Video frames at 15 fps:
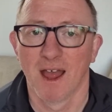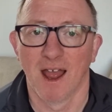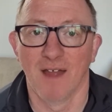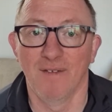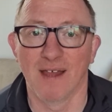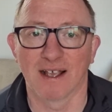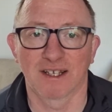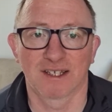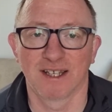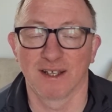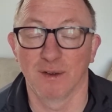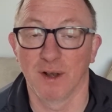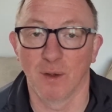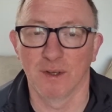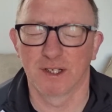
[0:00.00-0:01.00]
and next thing
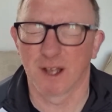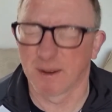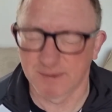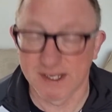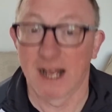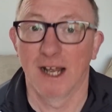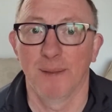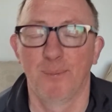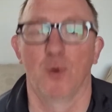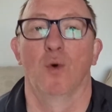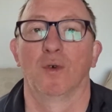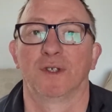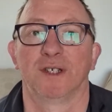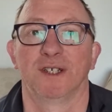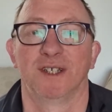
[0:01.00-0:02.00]
you know, he's like
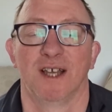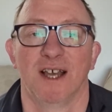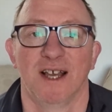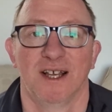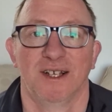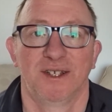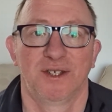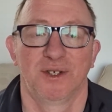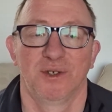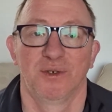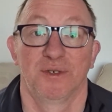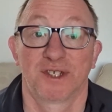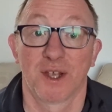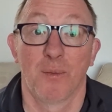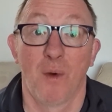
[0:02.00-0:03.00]
teleported to
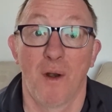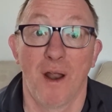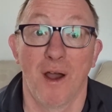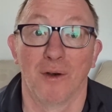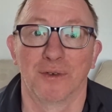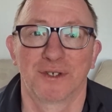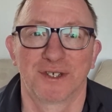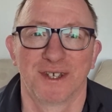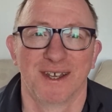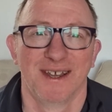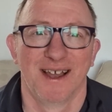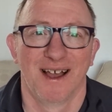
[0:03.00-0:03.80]
somewhere else.